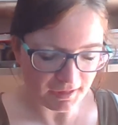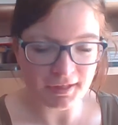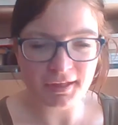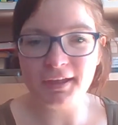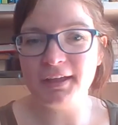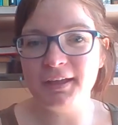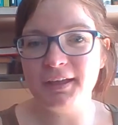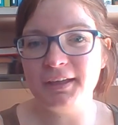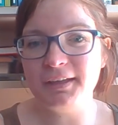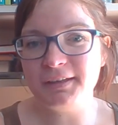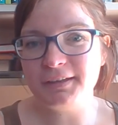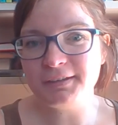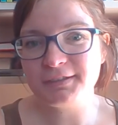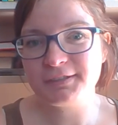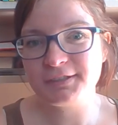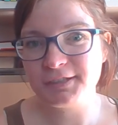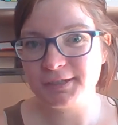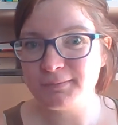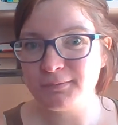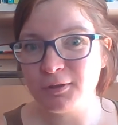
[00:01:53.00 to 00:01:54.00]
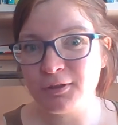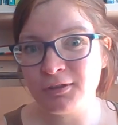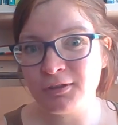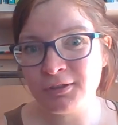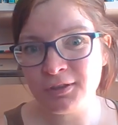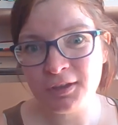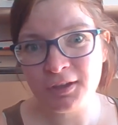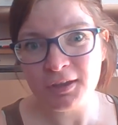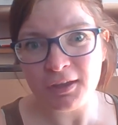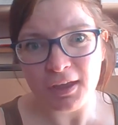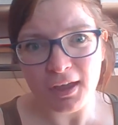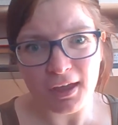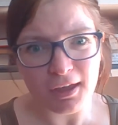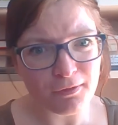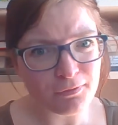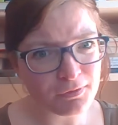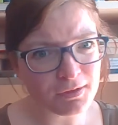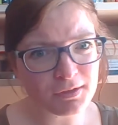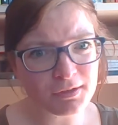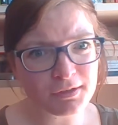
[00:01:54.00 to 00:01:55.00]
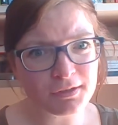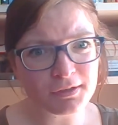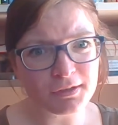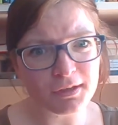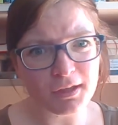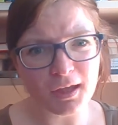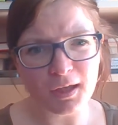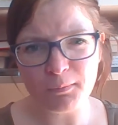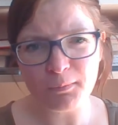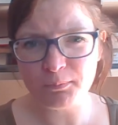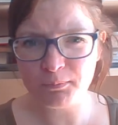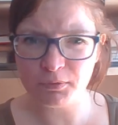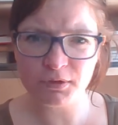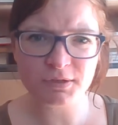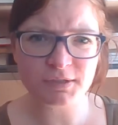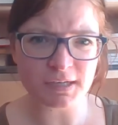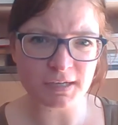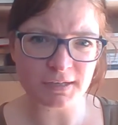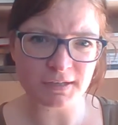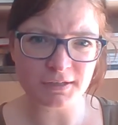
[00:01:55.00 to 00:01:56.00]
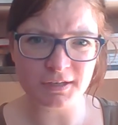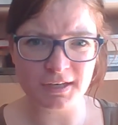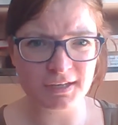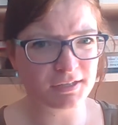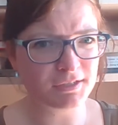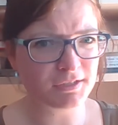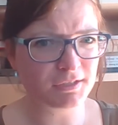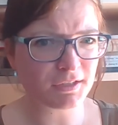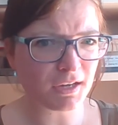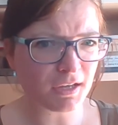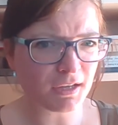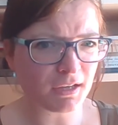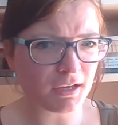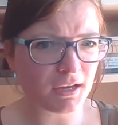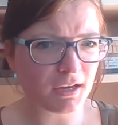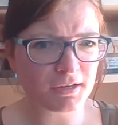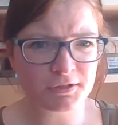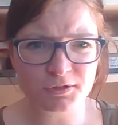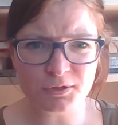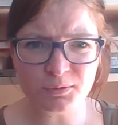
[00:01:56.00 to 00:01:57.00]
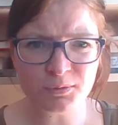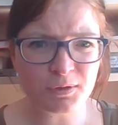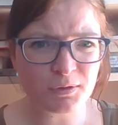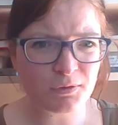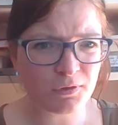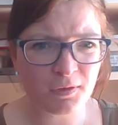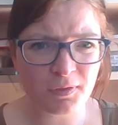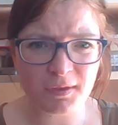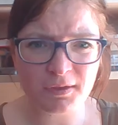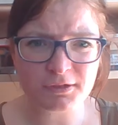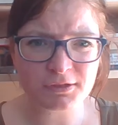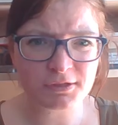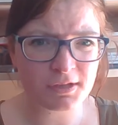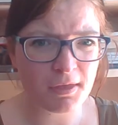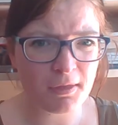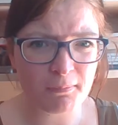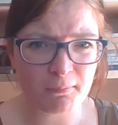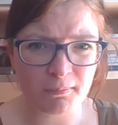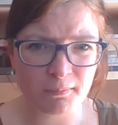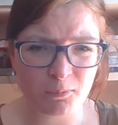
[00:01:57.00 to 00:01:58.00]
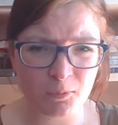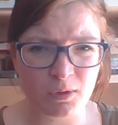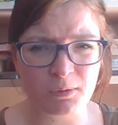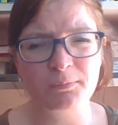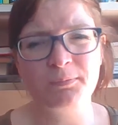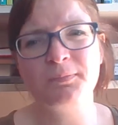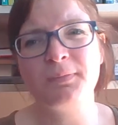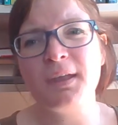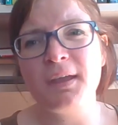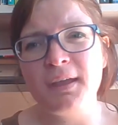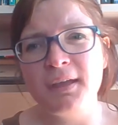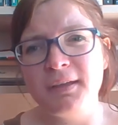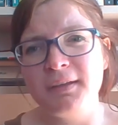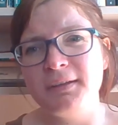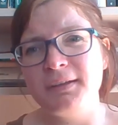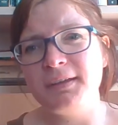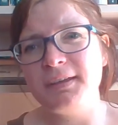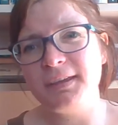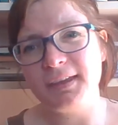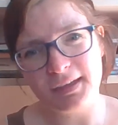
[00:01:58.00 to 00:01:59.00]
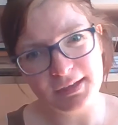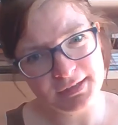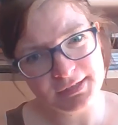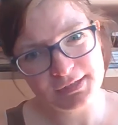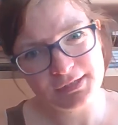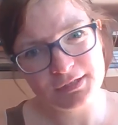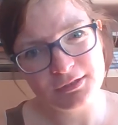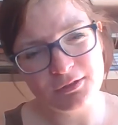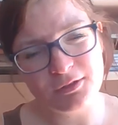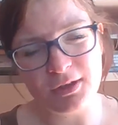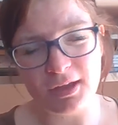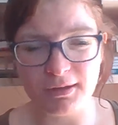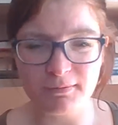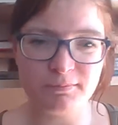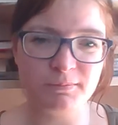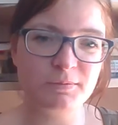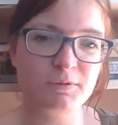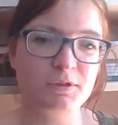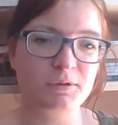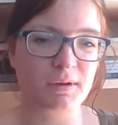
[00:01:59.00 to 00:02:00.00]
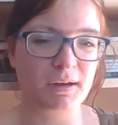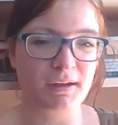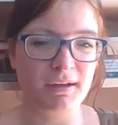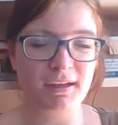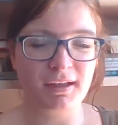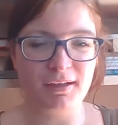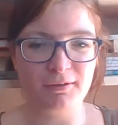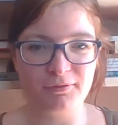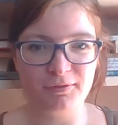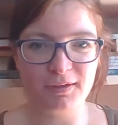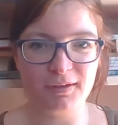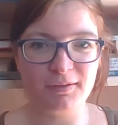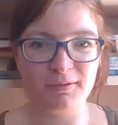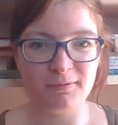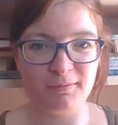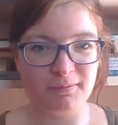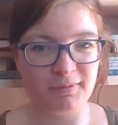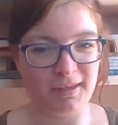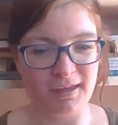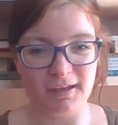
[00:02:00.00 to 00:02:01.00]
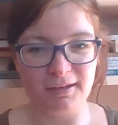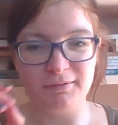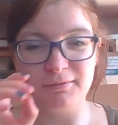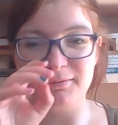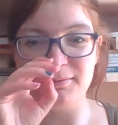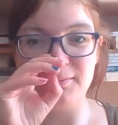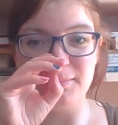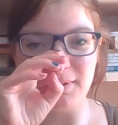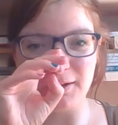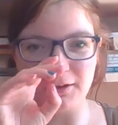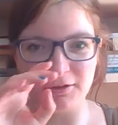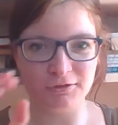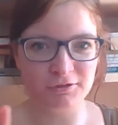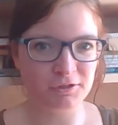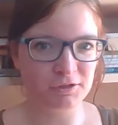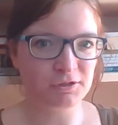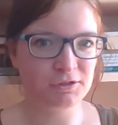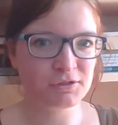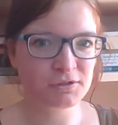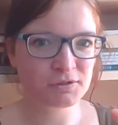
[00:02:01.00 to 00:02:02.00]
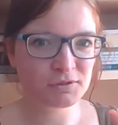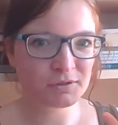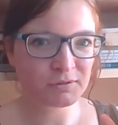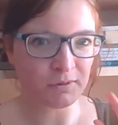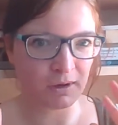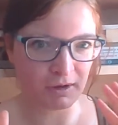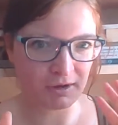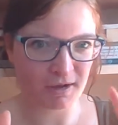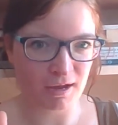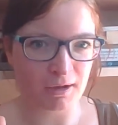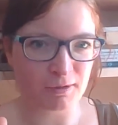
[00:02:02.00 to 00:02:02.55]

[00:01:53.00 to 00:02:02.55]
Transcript: Similarly, I think a book set in India, I don't really think there's the, well, yes, okay, sorry, I think, yeah, I can just right